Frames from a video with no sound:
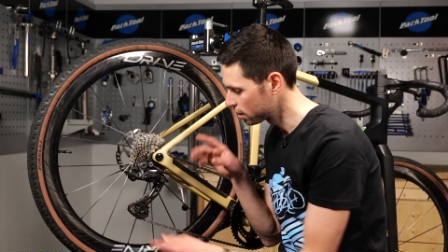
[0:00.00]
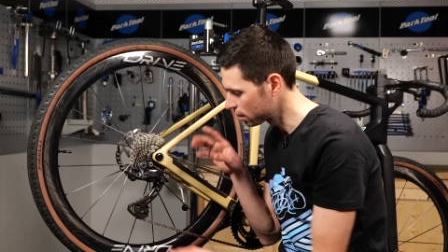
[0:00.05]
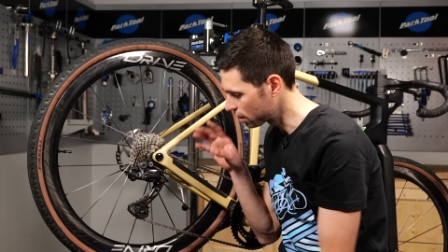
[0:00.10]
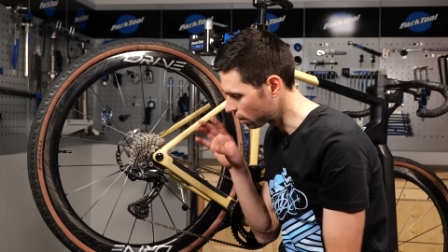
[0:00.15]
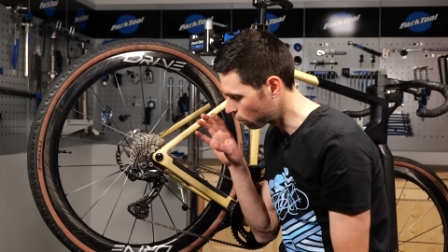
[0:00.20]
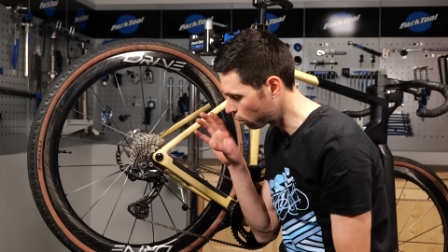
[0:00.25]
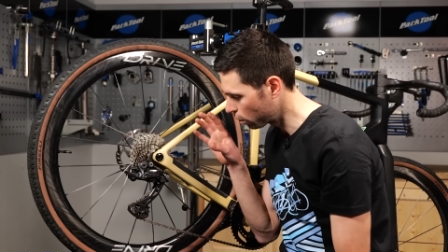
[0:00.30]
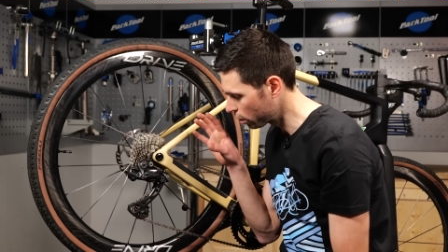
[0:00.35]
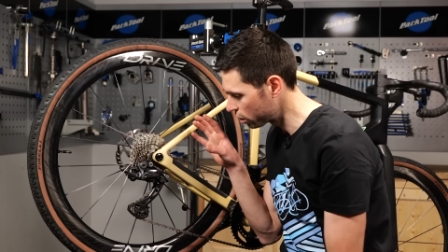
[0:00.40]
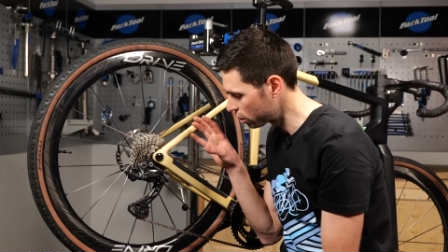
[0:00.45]

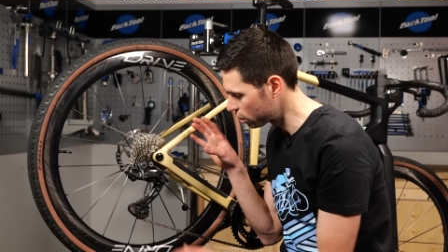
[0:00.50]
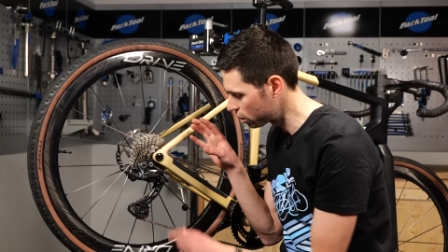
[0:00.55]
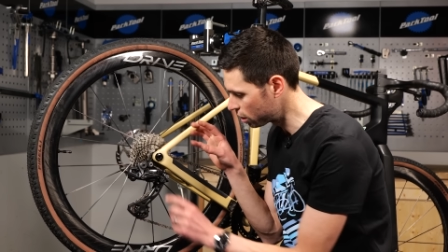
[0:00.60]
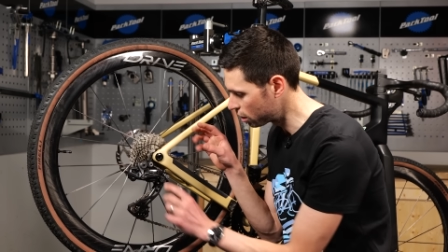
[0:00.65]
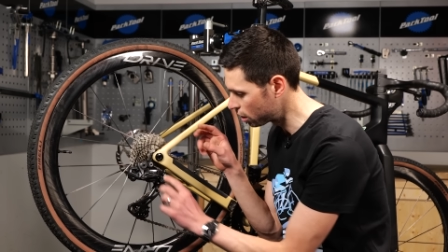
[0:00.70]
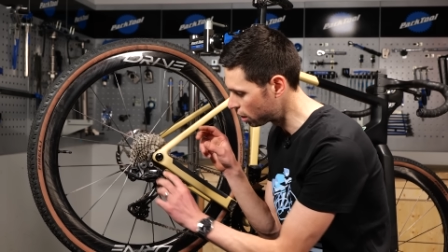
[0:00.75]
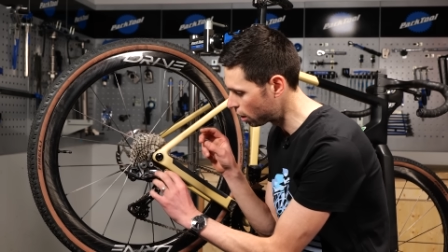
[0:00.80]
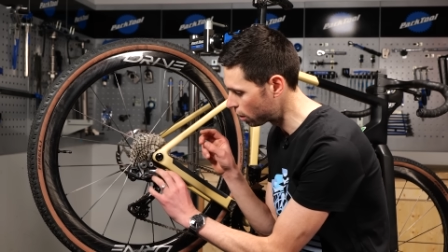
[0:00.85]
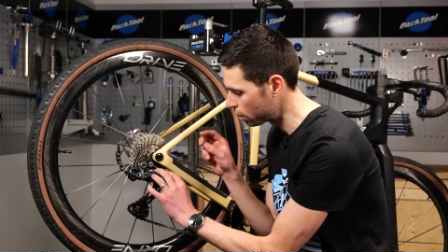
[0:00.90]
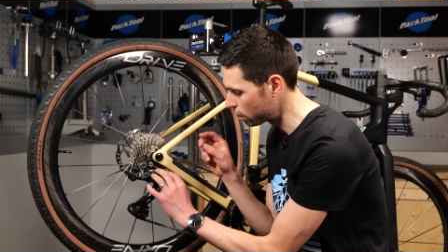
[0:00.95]
So once
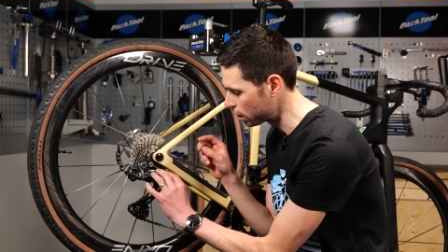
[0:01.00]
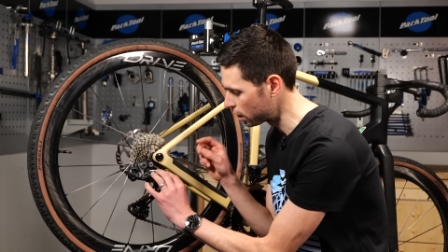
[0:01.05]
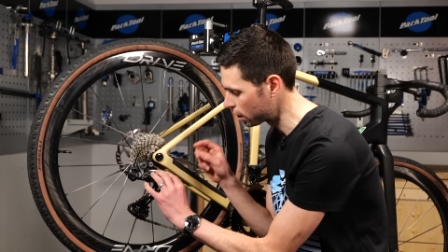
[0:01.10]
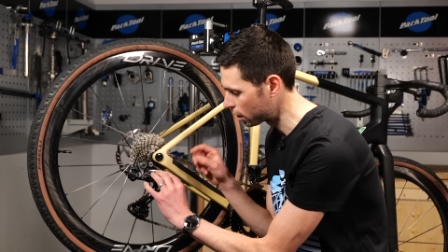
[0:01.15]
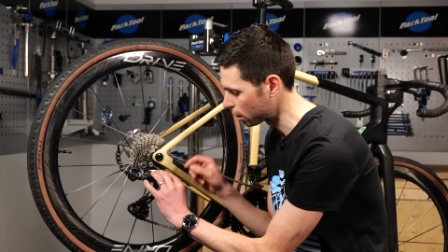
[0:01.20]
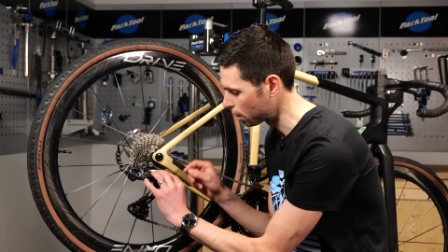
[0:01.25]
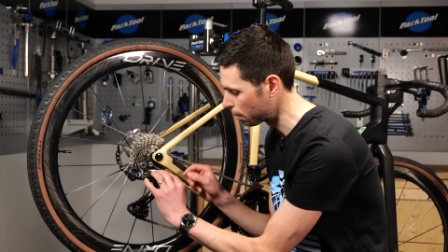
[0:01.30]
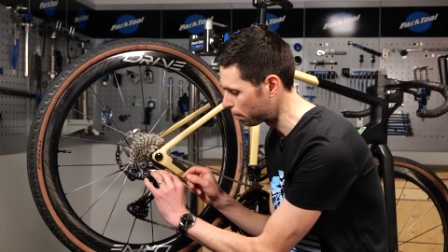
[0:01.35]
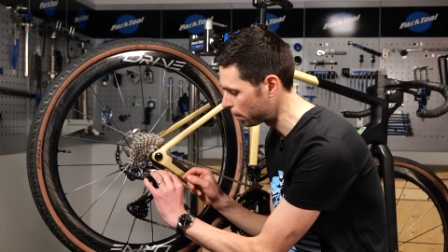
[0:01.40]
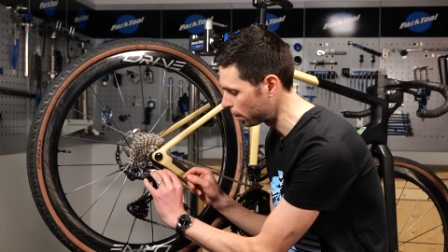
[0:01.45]
you know that
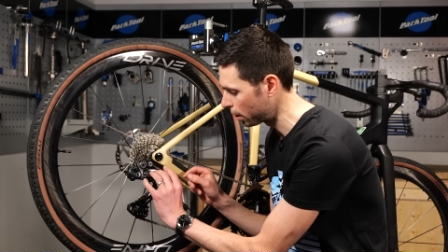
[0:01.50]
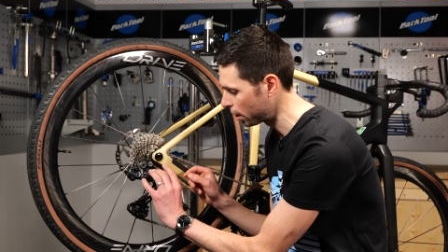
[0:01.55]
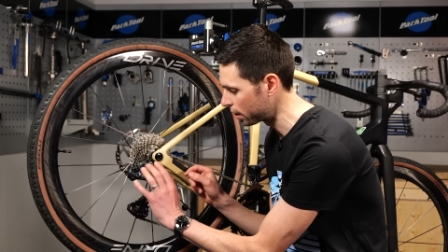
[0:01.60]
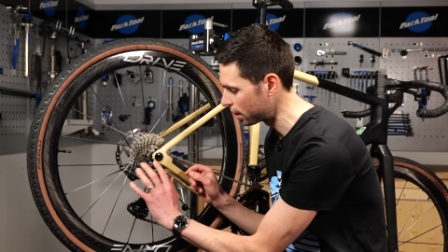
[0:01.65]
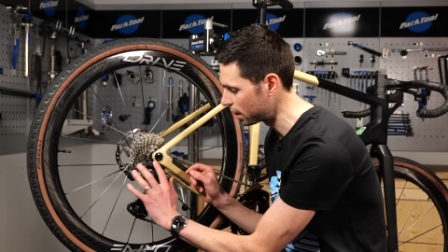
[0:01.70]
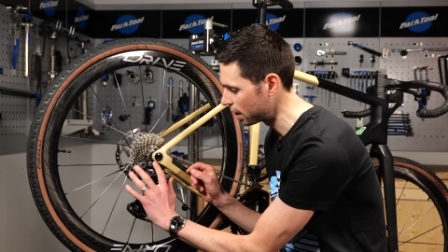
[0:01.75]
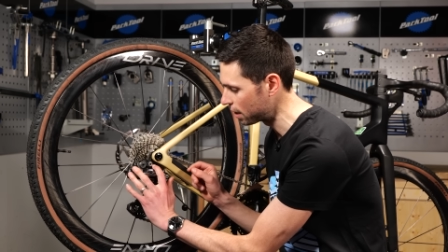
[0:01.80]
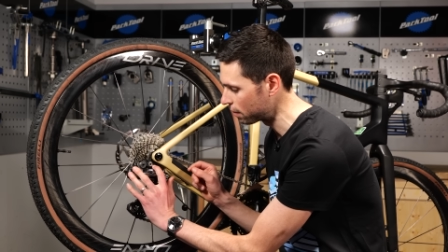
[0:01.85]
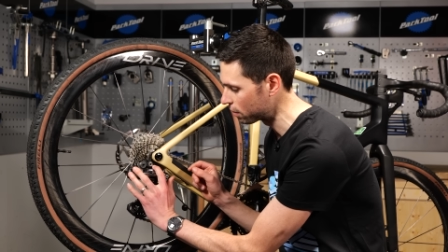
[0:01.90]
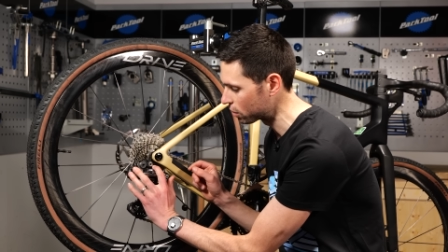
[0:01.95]
you can apply
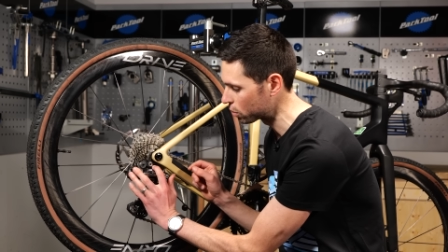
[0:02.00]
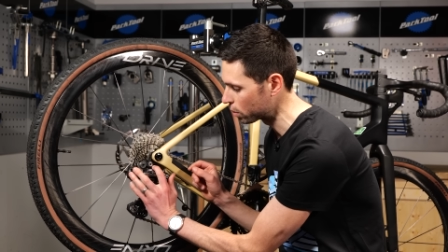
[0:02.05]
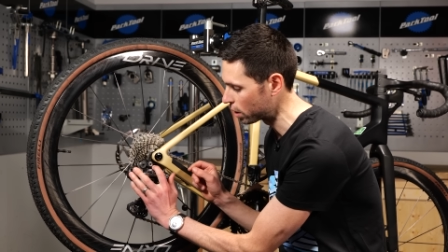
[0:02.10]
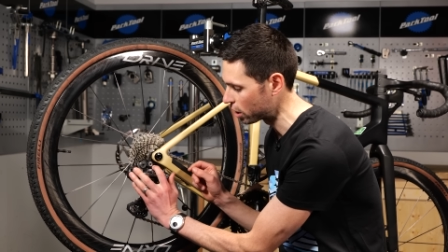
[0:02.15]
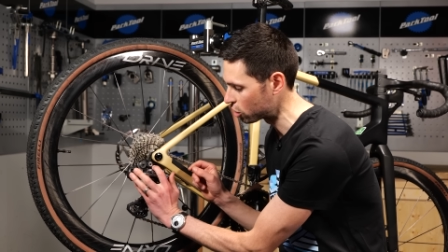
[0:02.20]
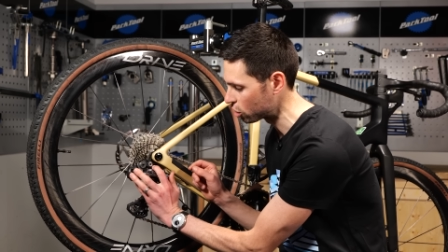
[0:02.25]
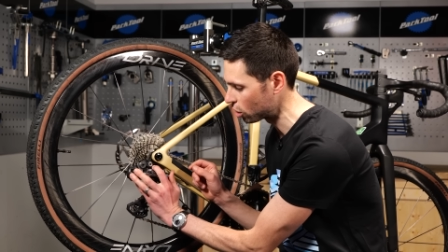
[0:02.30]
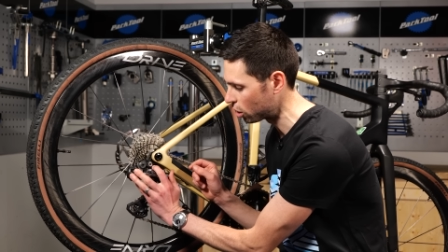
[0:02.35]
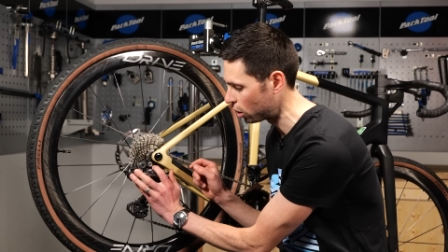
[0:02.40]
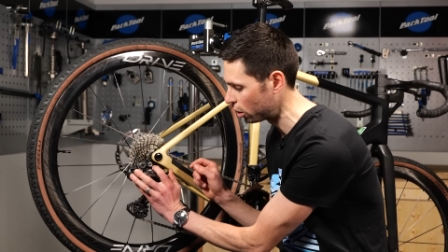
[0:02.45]
the lever
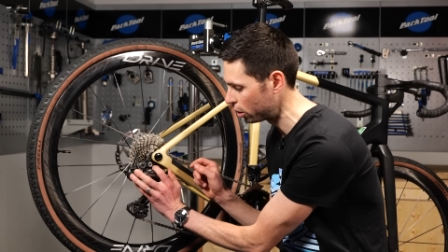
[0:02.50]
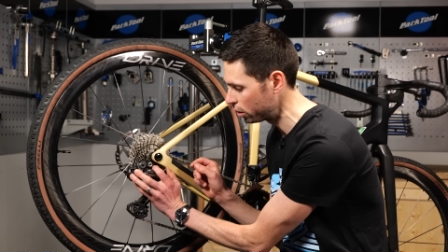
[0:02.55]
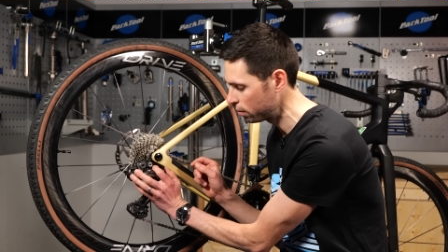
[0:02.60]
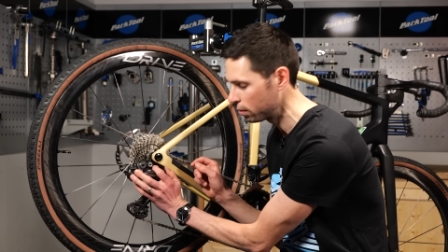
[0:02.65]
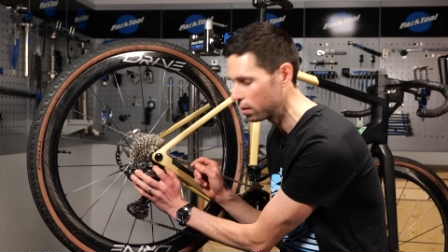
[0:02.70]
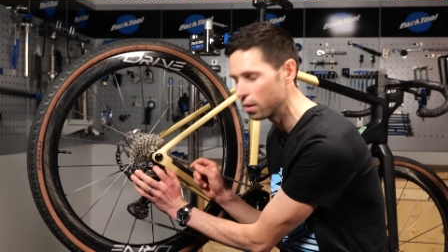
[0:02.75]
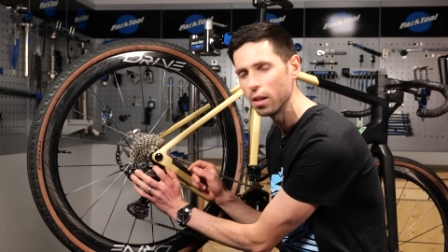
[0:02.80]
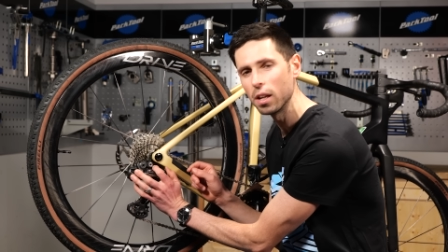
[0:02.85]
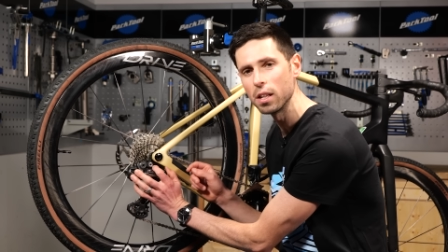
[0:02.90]
switch on